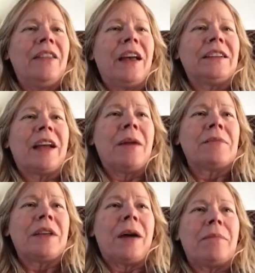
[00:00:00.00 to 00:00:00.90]
that
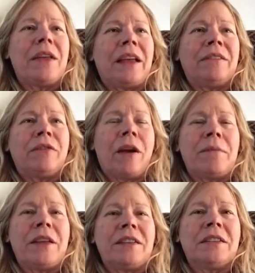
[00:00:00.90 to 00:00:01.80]
comes up then
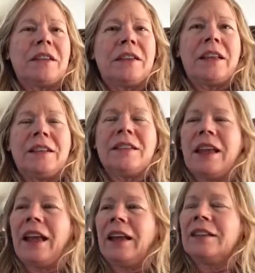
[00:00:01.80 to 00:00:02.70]
from
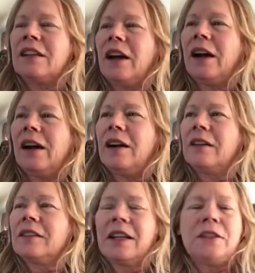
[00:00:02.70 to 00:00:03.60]
this. And
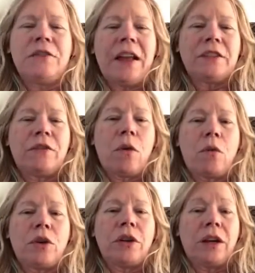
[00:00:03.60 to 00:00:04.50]
let's fast
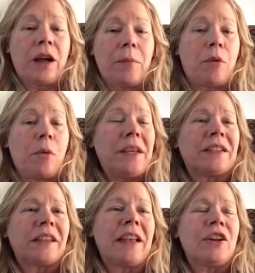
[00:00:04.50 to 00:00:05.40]
forward a couple
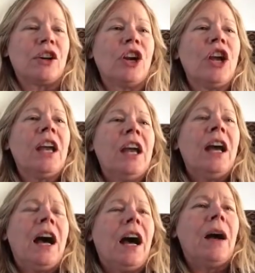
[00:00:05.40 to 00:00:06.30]
weeks later.
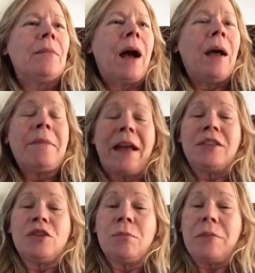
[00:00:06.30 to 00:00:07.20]
I'm
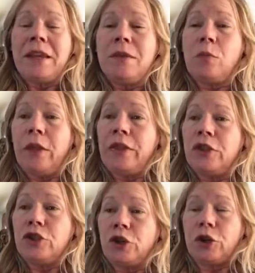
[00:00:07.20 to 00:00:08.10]
asked to meet with
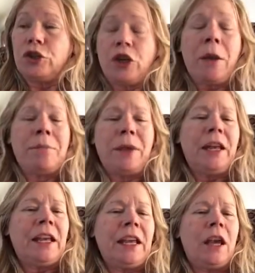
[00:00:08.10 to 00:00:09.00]
the church
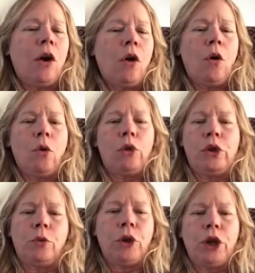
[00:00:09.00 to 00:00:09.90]
committee. Oh,
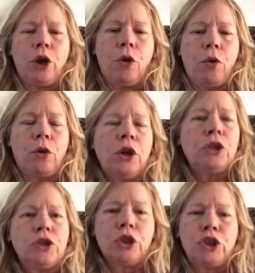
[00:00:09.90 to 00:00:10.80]
here we go.
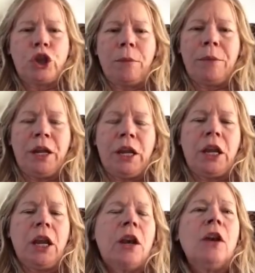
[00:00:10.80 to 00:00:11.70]
Church
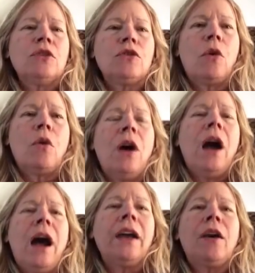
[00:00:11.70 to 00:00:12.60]
committee. So
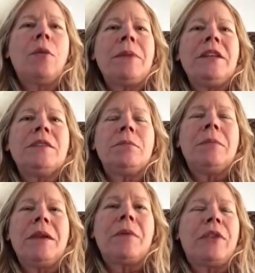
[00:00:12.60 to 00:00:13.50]
I go meet
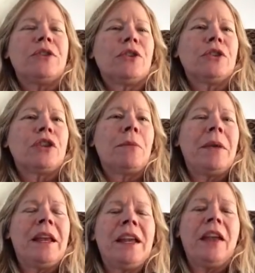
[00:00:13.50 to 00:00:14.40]
with the church
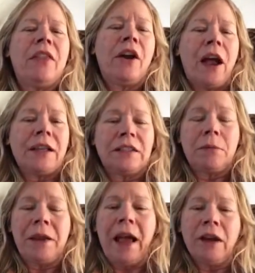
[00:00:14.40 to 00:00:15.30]
committee, and they're
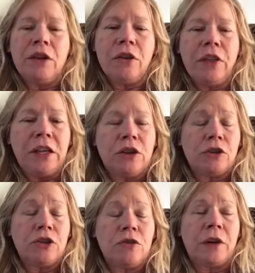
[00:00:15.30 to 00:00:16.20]
asking me, how do you think
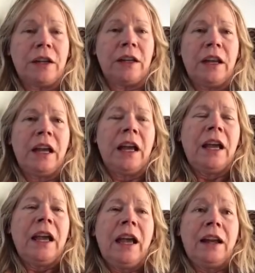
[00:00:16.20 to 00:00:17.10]
you're doing?
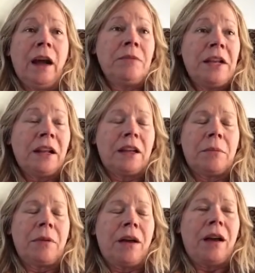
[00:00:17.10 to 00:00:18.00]
And I'm telling
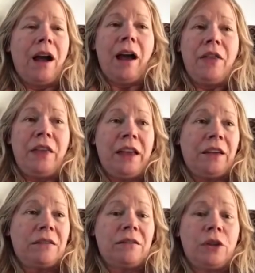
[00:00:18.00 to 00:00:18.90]
them, I think,